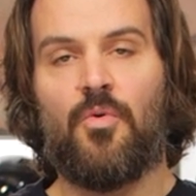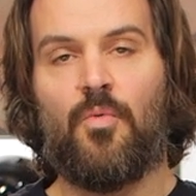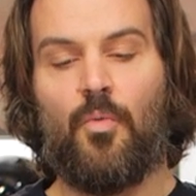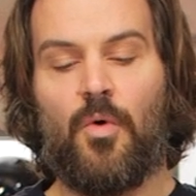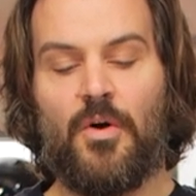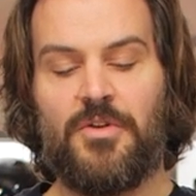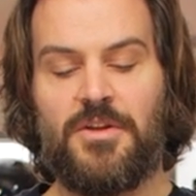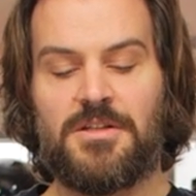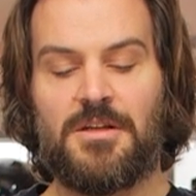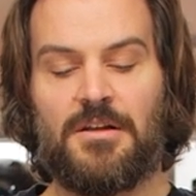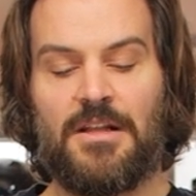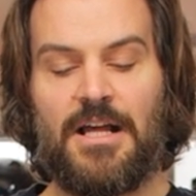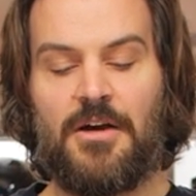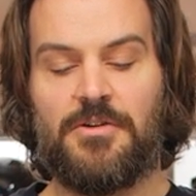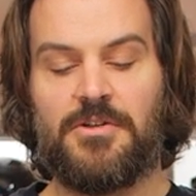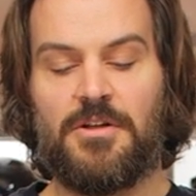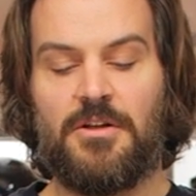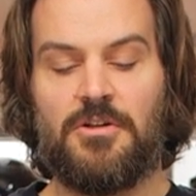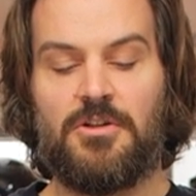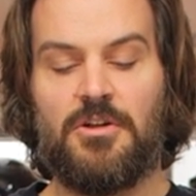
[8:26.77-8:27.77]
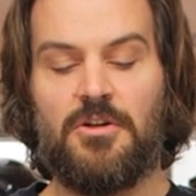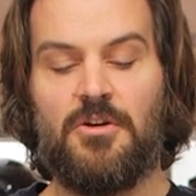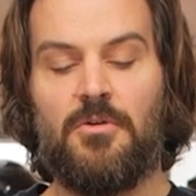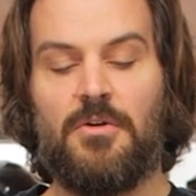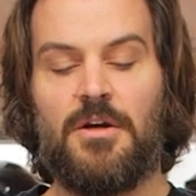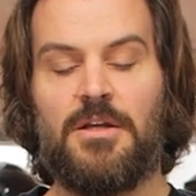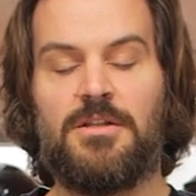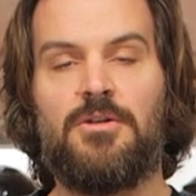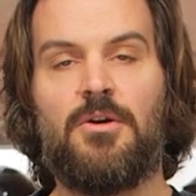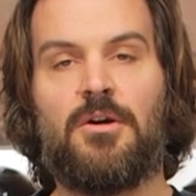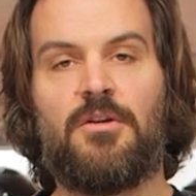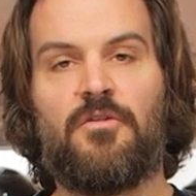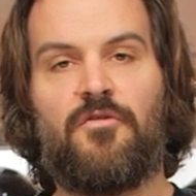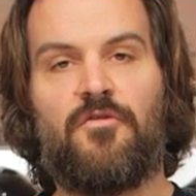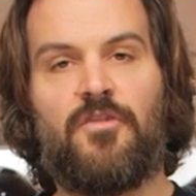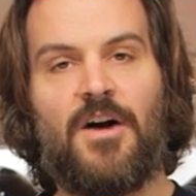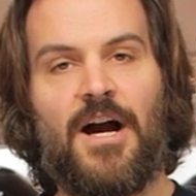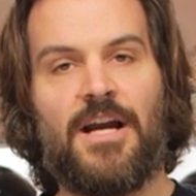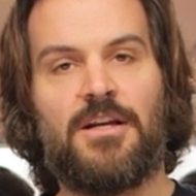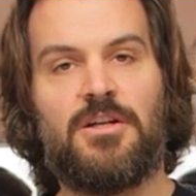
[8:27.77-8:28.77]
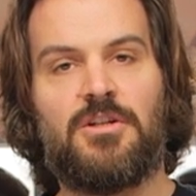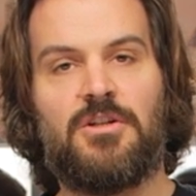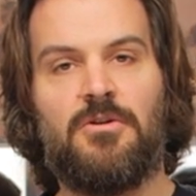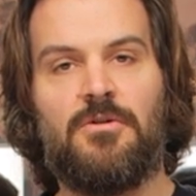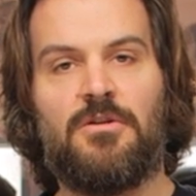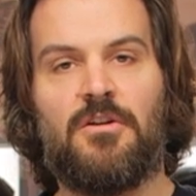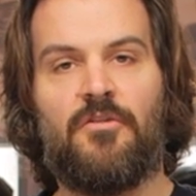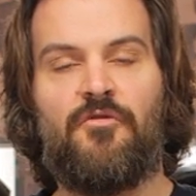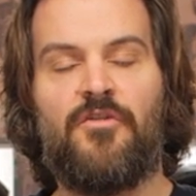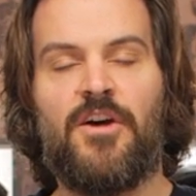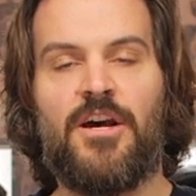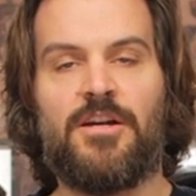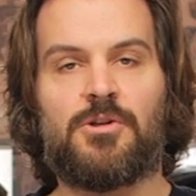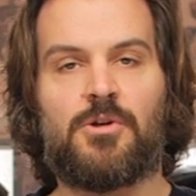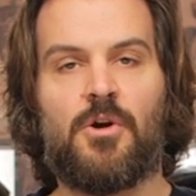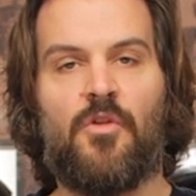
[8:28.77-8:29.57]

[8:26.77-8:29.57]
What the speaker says: what this allows you to do is you can fine tune the fit.